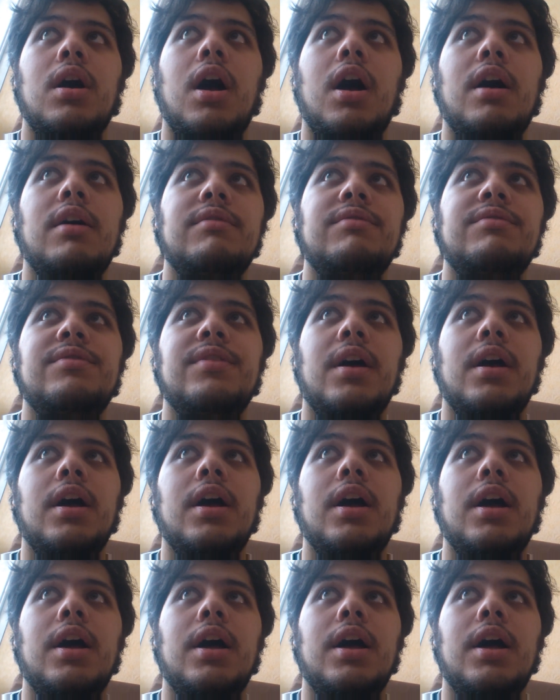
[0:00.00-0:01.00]

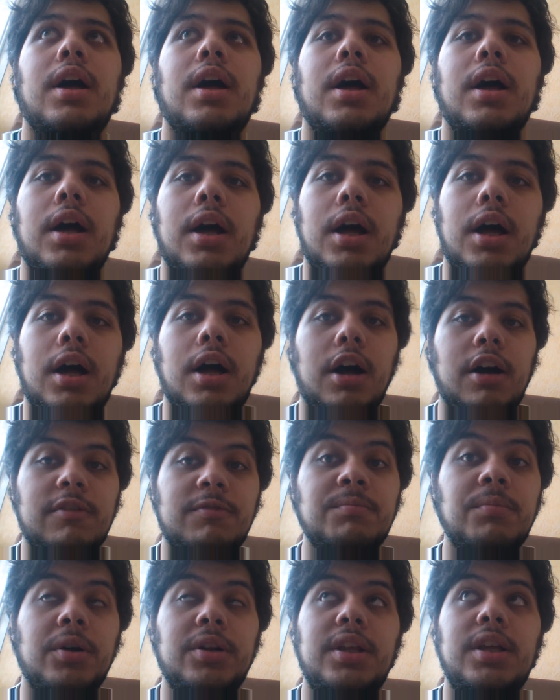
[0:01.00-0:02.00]

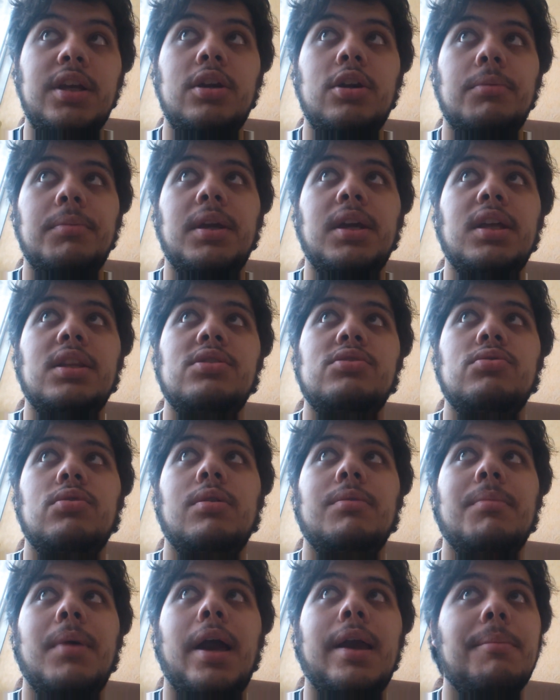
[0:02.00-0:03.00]
of money coming
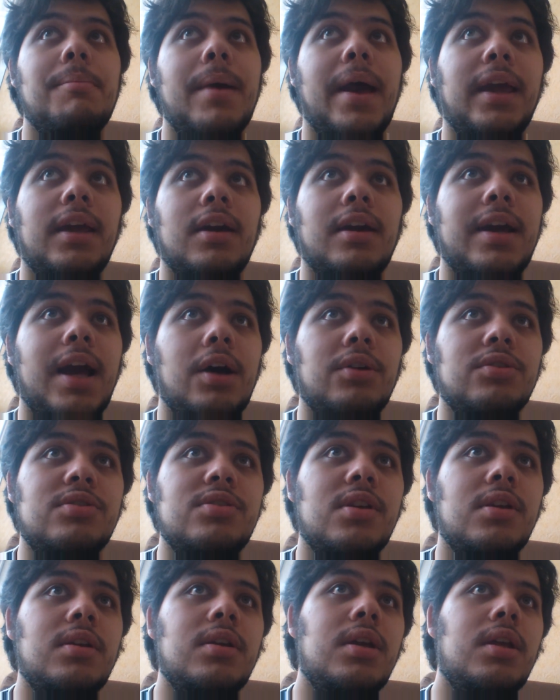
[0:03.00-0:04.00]
into my bank
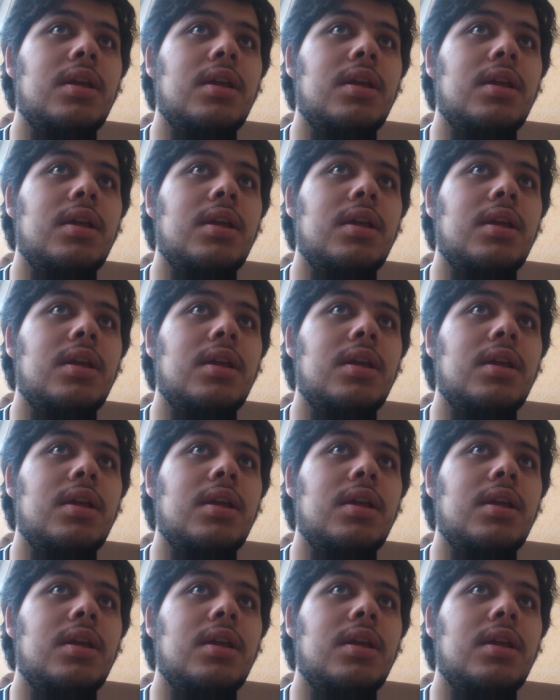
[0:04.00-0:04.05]
account.